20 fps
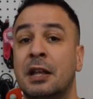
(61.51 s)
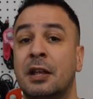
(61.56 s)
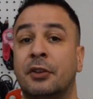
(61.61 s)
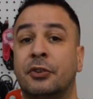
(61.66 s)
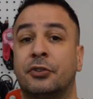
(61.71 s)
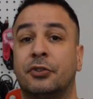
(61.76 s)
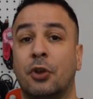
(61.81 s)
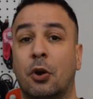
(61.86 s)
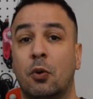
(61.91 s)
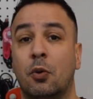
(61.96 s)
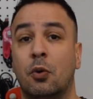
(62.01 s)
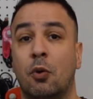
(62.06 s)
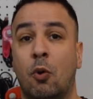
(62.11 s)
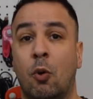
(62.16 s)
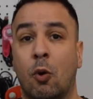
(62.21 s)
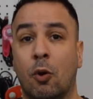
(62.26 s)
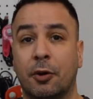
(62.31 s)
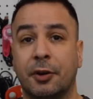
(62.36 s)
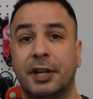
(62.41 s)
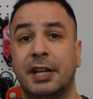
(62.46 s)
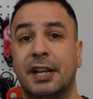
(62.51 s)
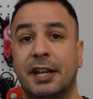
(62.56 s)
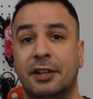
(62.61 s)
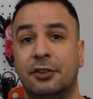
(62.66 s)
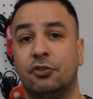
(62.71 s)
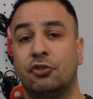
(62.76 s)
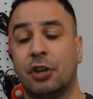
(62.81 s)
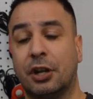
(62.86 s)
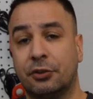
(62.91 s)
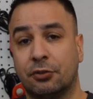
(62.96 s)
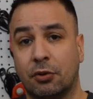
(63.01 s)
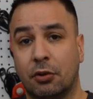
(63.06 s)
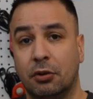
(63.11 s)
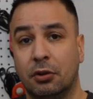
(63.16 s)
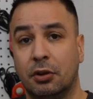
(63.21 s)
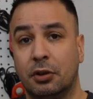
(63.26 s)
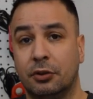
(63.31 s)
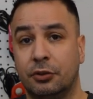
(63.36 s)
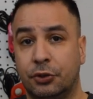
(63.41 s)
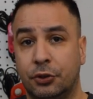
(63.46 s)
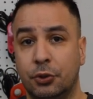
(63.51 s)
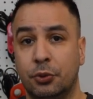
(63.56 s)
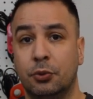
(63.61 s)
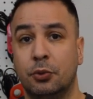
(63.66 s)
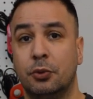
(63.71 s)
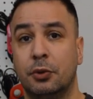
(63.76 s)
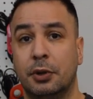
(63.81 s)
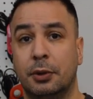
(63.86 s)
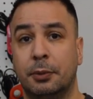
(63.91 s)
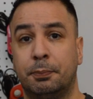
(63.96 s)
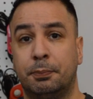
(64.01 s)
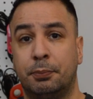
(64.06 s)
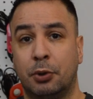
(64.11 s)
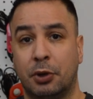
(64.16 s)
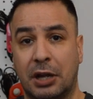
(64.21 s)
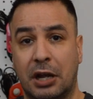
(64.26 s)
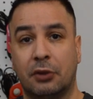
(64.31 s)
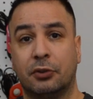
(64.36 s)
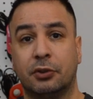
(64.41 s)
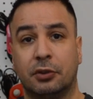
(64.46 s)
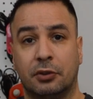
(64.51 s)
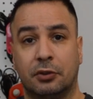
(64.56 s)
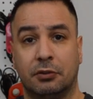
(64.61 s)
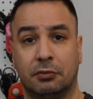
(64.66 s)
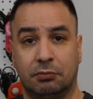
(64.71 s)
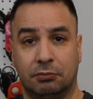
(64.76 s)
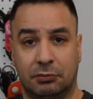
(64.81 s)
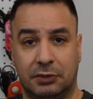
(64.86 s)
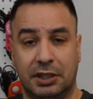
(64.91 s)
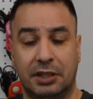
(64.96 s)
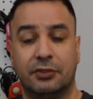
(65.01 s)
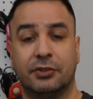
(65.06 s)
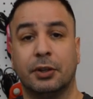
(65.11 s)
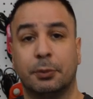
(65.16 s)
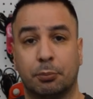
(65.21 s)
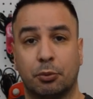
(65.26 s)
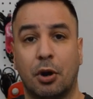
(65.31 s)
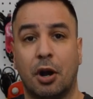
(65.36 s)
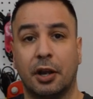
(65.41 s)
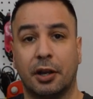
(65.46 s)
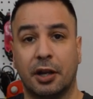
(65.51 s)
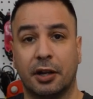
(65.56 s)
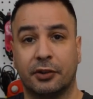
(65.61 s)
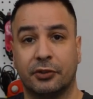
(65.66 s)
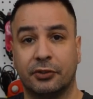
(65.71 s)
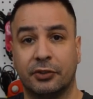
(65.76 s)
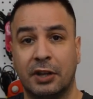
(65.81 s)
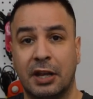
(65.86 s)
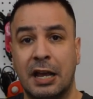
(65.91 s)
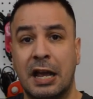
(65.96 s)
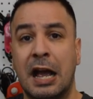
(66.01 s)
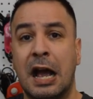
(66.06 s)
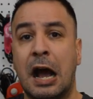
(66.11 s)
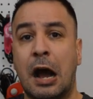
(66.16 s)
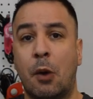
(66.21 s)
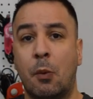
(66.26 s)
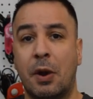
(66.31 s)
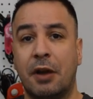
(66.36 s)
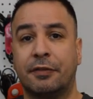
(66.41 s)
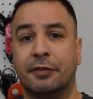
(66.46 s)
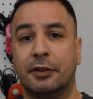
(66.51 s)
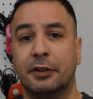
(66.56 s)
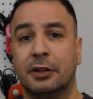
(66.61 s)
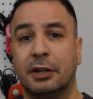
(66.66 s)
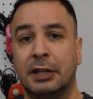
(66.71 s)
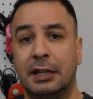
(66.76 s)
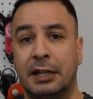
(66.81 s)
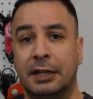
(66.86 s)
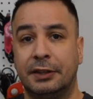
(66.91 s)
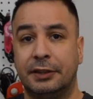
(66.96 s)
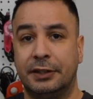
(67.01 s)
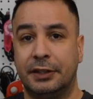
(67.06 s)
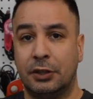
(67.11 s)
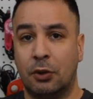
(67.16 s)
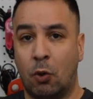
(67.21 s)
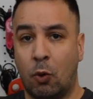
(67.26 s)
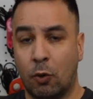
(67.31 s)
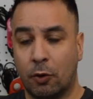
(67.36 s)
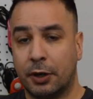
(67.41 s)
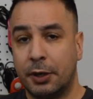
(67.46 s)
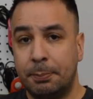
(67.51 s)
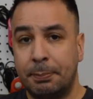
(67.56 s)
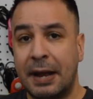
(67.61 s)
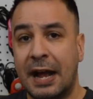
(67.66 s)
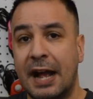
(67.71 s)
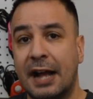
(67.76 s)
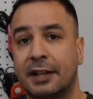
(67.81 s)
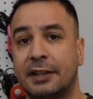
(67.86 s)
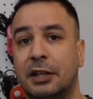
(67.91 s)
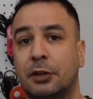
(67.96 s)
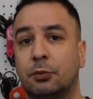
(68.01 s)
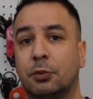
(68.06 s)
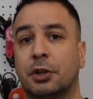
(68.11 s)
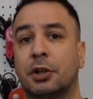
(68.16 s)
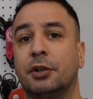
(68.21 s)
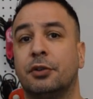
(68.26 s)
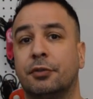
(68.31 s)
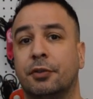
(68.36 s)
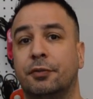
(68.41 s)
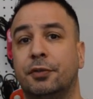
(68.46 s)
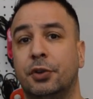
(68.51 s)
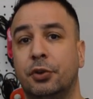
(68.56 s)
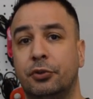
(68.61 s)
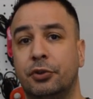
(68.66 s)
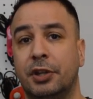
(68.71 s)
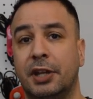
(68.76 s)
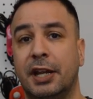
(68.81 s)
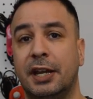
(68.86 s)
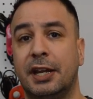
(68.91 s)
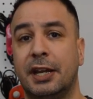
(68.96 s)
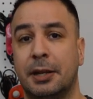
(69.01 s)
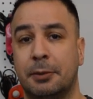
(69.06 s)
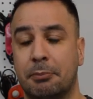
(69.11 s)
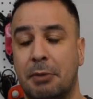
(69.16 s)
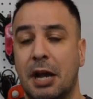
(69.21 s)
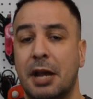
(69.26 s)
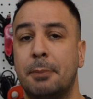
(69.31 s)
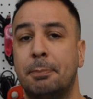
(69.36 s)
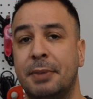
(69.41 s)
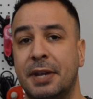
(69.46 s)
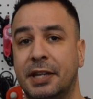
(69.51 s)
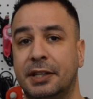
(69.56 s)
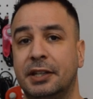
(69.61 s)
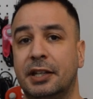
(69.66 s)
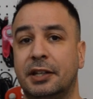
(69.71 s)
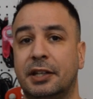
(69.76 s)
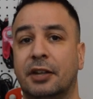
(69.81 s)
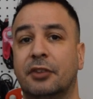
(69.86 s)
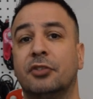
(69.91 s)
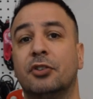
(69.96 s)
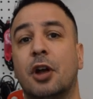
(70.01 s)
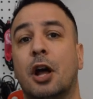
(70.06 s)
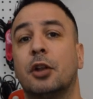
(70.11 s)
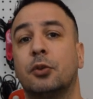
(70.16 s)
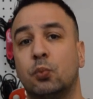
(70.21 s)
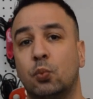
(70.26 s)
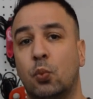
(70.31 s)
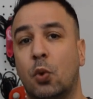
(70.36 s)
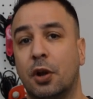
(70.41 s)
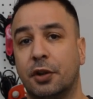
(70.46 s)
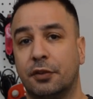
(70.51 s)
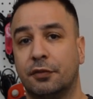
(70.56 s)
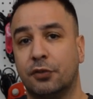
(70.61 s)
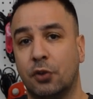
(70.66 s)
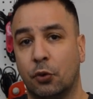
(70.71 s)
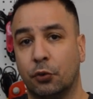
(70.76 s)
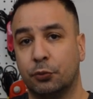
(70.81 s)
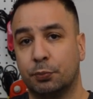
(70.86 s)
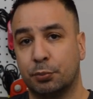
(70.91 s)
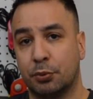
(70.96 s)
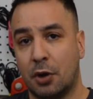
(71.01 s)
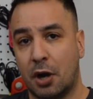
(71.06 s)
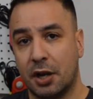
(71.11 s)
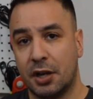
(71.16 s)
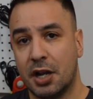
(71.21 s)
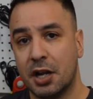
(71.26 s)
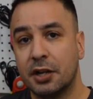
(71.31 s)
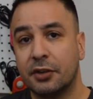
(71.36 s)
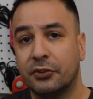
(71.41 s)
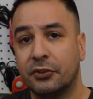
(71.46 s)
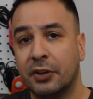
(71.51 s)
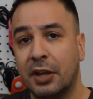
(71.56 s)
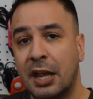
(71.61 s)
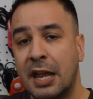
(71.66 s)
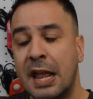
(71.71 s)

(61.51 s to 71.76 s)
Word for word: So Hori in general do put out decent products. However, the Hori pad that we're going to review today, in my opinion, is not one of those products.